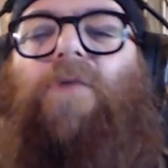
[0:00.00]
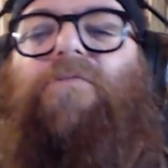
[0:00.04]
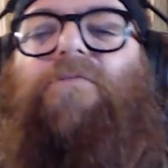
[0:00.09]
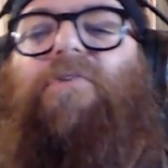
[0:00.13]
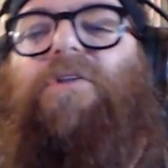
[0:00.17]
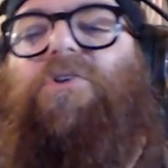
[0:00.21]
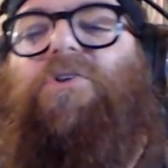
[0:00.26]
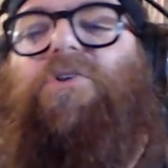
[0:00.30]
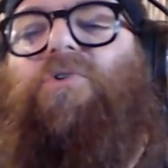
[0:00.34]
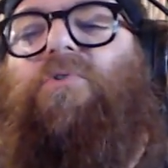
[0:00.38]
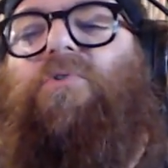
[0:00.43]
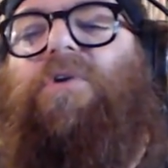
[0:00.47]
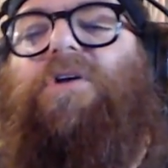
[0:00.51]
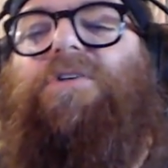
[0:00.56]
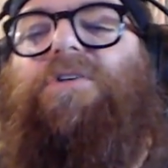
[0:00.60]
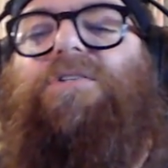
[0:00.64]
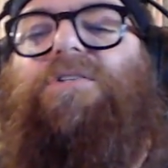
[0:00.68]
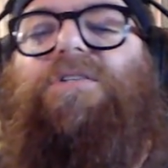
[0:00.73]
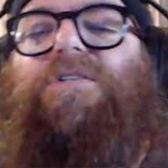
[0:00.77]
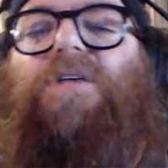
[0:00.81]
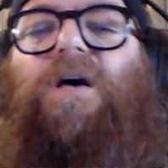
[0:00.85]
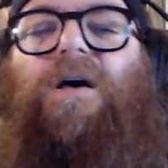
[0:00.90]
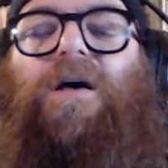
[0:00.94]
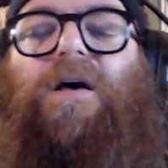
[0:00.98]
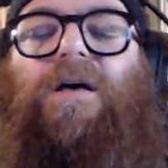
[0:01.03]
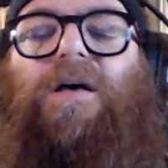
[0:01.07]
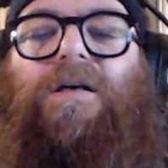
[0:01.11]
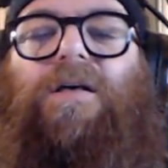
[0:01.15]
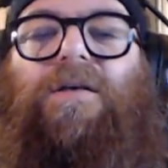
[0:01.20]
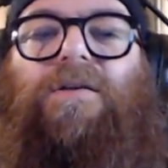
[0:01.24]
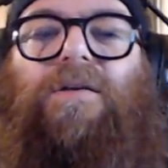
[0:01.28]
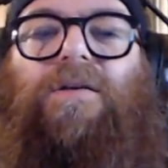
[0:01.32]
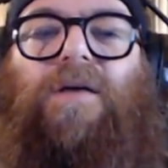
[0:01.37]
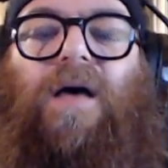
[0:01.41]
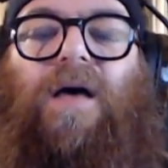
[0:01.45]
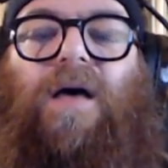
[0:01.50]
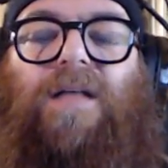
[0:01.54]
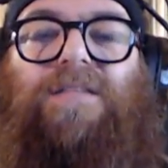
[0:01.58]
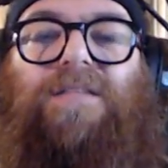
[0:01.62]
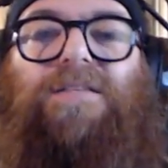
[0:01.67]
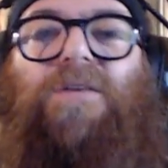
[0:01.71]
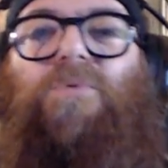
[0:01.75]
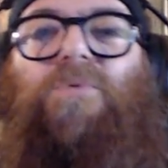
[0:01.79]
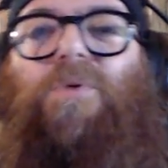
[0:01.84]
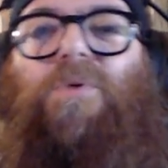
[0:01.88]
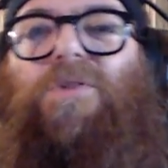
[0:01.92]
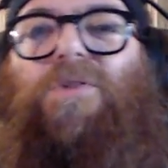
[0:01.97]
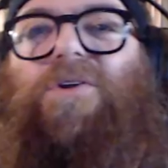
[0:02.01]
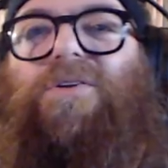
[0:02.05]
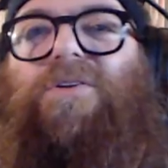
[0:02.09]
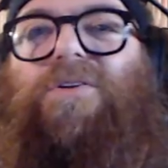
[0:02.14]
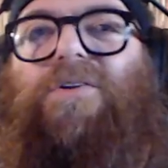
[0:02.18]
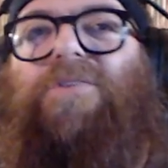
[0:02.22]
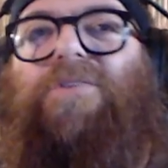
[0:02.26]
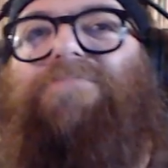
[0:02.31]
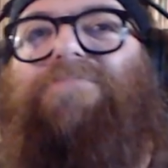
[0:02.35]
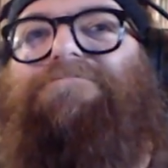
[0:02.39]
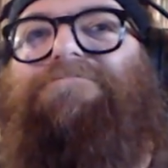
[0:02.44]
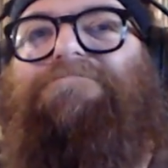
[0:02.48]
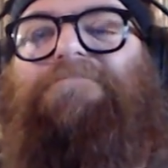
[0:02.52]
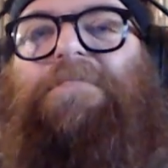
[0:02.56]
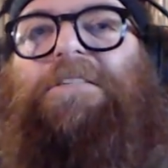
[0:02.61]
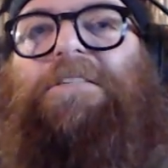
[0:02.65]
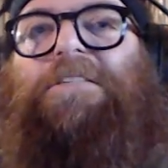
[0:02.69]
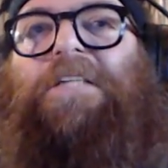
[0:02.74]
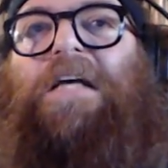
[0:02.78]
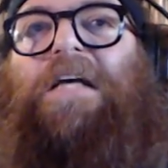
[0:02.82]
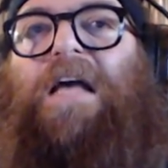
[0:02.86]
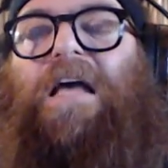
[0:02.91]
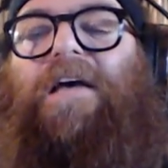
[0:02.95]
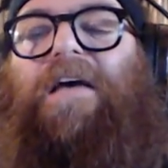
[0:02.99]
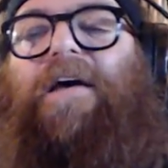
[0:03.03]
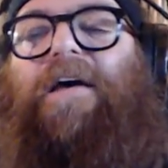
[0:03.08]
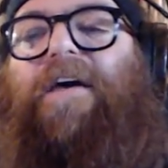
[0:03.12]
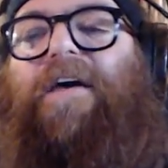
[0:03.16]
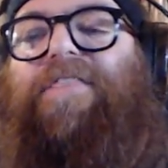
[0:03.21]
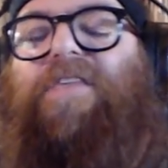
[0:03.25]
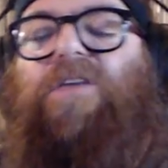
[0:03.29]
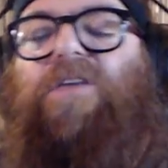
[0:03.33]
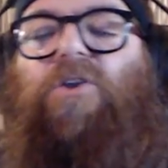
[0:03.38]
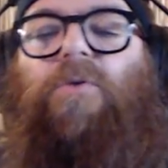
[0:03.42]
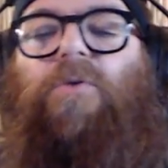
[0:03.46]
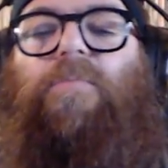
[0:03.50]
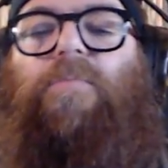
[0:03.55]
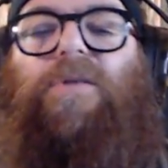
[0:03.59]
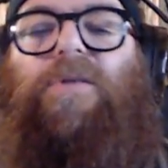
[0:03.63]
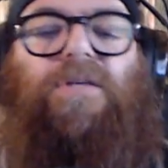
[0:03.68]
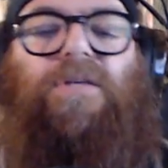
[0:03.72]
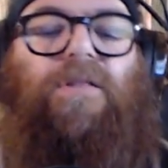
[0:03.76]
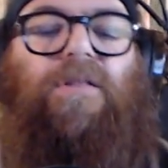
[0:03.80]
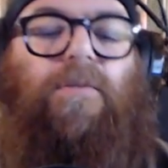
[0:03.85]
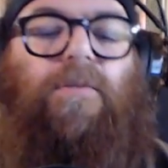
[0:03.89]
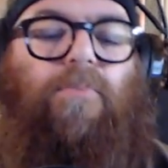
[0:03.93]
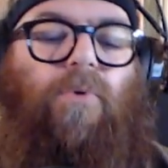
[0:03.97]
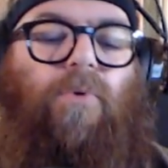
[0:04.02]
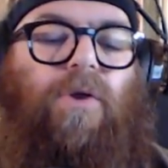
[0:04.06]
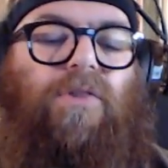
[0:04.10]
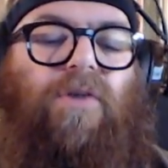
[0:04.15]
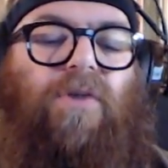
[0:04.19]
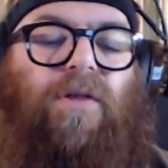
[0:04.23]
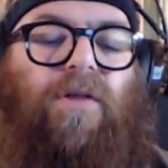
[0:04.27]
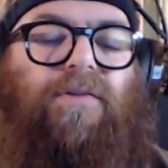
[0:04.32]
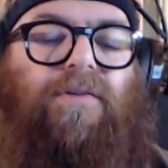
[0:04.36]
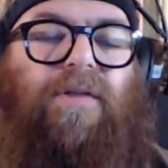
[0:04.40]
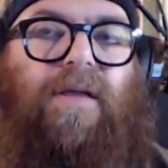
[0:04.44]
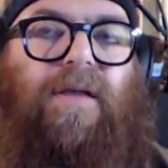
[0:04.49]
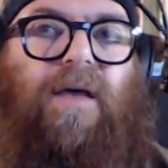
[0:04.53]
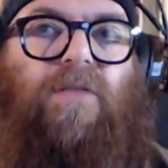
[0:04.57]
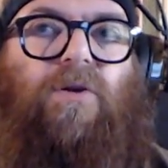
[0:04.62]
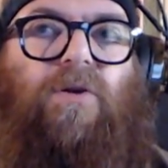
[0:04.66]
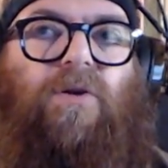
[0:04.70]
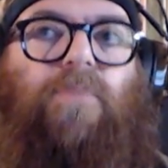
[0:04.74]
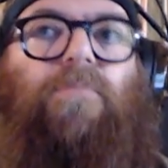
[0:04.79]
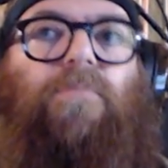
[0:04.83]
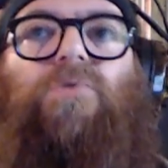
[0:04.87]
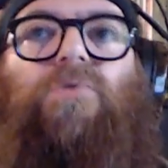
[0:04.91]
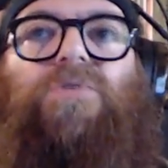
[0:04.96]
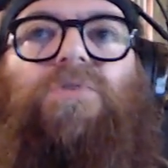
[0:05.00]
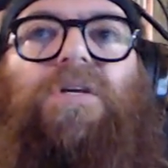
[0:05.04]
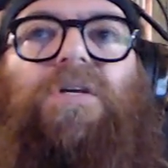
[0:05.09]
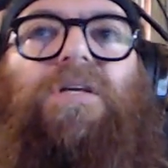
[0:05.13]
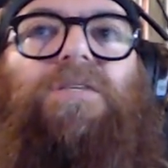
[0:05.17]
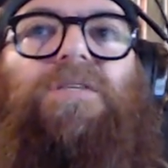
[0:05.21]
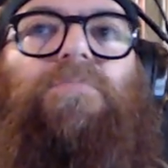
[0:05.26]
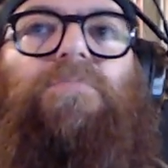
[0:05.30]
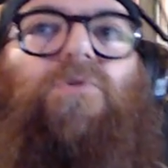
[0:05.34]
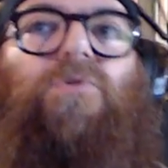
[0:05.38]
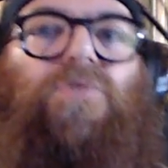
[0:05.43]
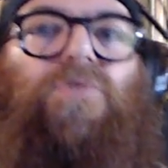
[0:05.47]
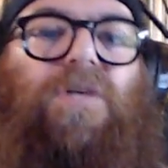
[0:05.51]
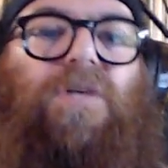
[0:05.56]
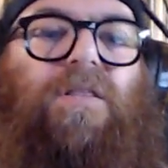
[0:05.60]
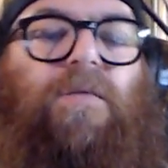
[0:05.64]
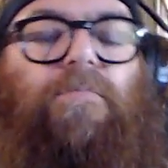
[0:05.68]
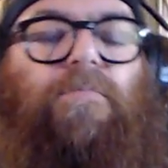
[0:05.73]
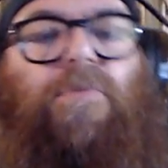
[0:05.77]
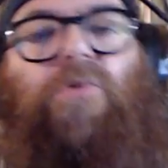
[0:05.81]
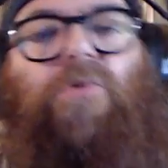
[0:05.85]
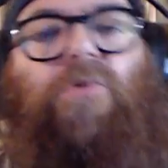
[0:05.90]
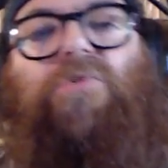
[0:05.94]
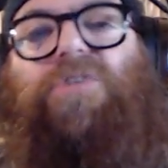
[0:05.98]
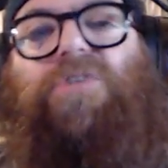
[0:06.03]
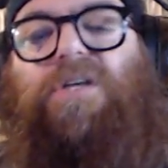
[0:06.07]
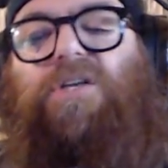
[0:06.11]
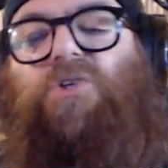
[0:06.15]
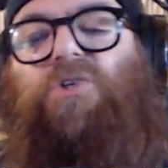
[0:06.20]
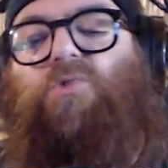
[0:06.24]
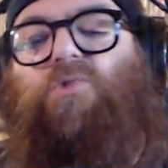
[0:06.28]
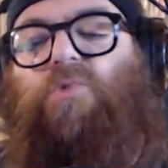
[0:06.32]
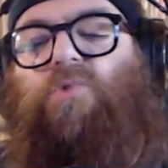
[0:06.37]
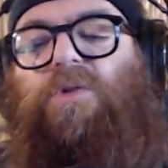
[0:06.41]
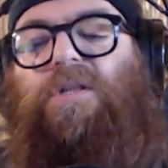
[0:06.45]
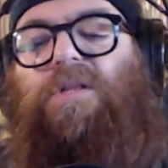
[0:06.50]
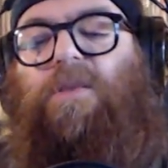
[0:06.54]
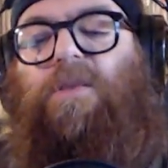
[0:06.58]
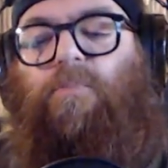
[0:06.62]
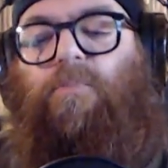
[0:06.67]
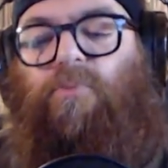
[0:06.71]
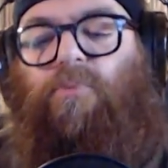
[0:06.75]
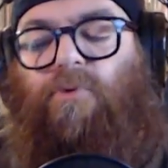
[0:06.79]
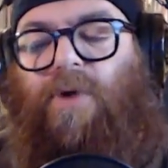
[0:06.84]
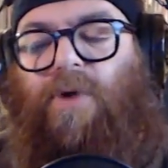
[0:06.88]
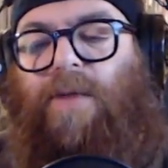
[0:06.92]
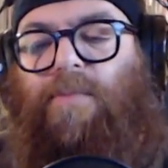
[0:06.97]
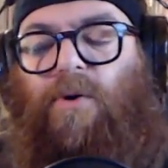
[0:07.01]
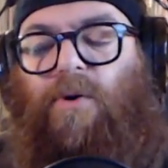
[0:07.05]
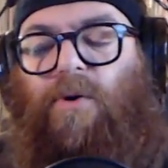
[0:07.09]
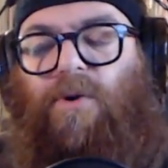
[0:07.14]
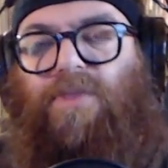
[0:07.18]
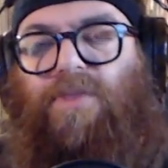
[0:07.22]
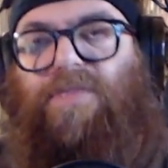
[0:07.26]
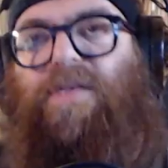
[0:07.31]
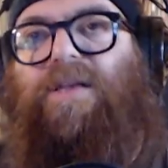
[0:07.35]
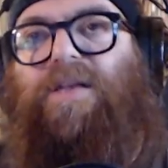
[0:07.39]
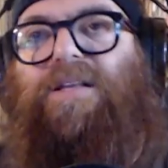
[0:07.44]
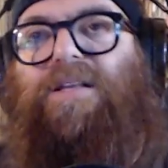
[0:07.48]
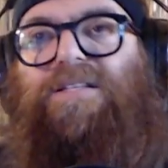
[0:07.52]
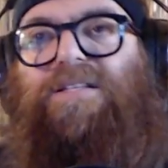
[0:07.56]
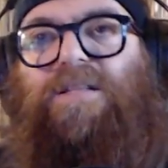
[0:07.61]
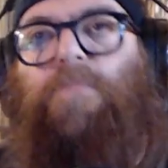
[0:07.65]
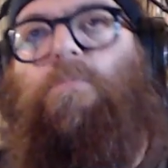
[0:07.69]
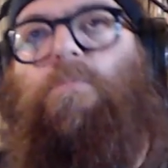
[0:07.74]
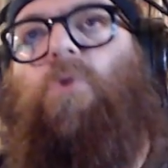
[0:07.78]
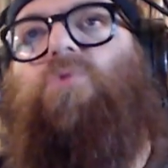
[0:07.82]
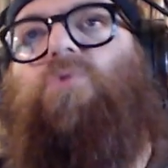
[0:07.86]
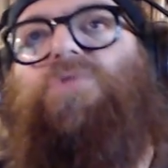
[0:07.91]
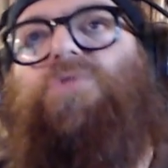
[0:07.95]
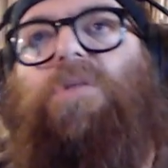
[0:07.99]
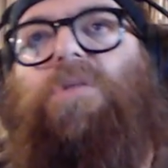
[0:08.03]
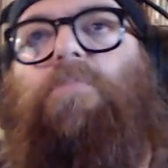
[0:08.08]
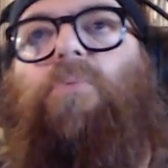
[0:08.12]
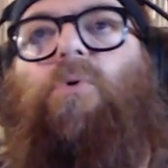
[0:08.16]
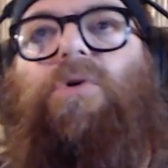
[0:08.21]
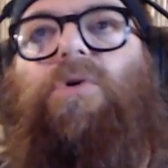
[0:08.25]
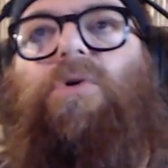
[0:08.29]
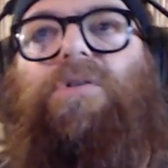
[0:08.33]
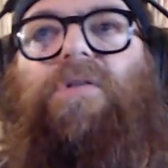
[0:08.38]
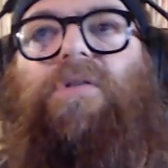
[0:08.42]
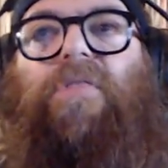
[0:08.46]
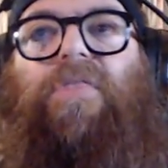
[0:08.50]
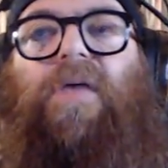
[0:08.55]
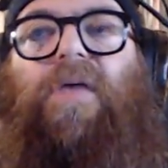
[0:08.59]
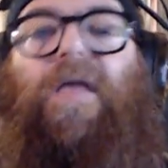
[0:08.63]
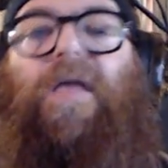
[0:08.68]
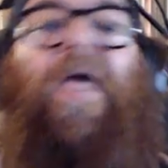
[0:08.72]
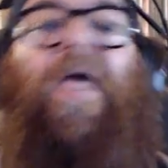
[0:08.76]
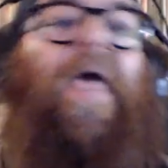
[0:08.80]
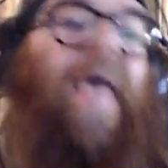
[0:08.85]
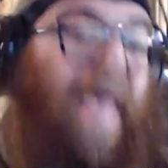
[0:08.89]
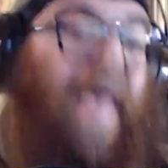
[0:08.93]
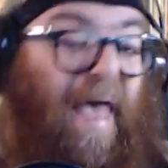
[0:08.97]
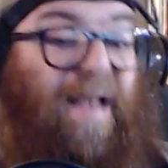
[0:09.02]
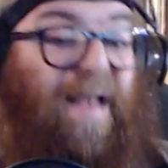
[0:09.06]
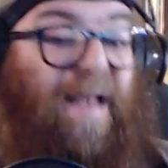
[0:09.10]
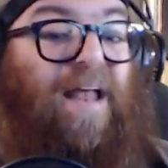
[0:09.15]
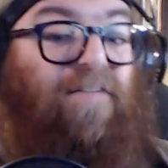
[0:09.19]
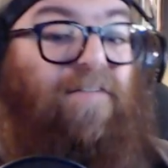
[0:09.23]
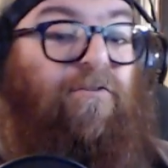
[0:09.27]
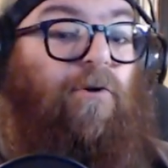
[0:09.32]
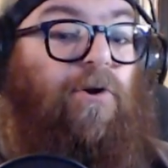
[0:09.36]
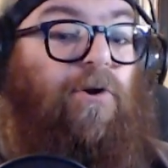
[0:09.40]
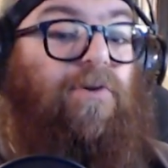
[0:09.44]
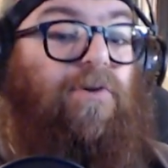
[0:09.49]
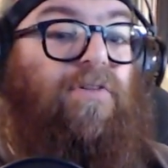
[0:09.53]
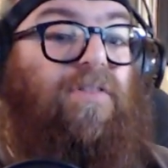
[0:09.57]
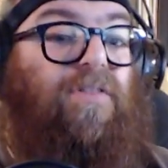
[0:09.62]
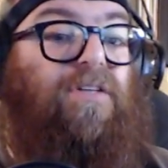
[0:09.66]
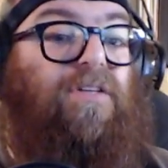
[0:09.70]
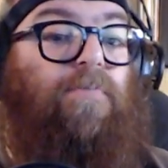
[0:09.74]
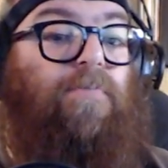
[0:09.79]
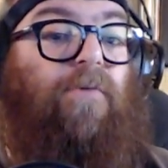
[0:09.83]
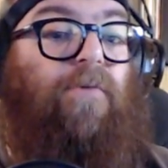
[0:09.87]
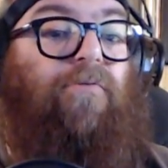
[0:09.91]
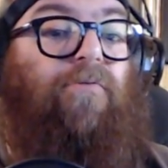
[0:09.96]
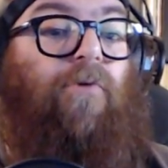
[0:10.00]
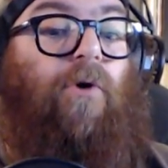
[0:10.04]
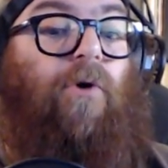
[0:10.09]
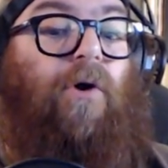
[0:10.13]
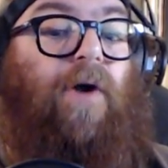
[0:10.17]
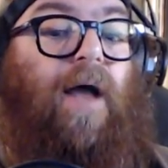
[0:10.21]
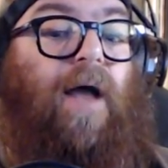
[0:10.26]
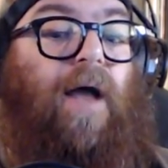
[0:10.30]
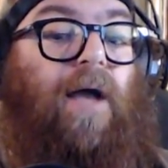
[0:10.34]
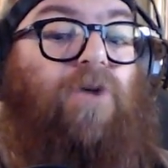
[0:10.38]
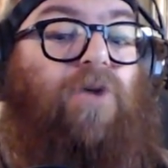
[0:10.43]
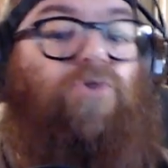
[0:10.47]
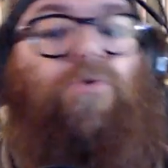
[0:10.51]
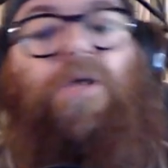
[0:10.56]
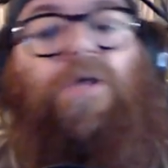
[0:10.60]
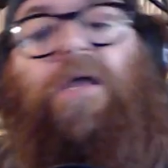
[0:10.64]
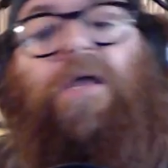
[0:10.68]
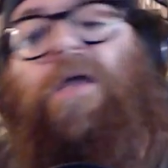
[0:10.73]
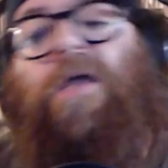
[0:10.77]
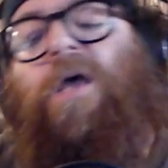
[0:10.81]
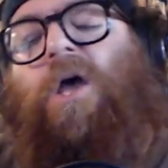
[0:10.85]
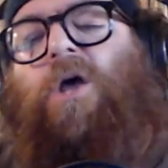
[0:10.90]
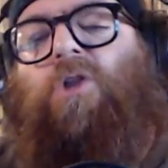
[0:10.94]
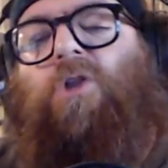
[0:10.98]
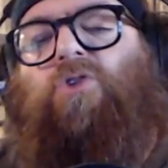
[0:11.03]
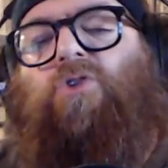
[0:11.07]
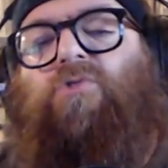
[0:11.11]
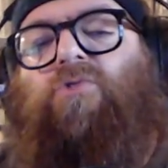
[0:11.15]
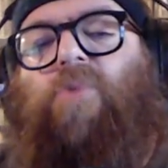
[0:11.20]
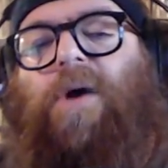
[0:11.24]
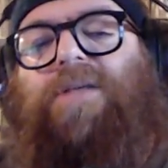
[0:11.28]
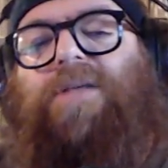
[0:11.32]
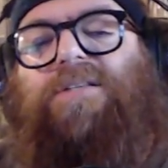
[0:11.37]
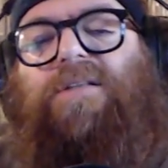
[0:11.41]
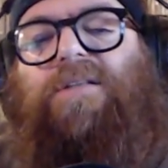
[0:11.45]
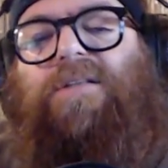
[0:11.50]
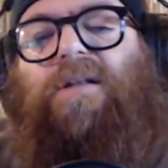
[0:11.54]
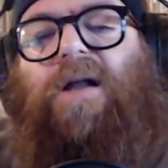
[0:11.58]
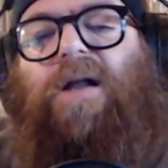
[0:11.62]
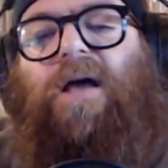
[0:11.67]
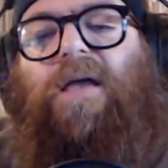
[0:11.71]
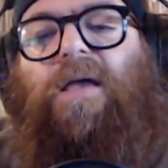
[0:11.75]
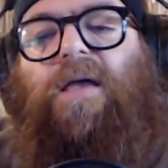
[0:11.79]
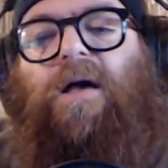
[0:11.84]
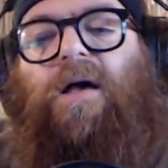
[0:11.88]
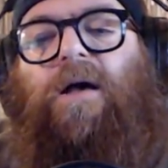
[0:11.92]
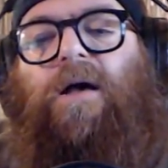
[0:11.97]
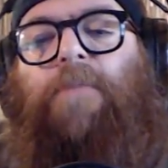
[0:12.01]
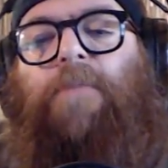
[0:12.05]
friend Chris had said, well, look, you know, I think you're missing the point altogether. Music is music. The music is really the primary thing. It's the most important thing. And I've heard this before, actually. Twice that I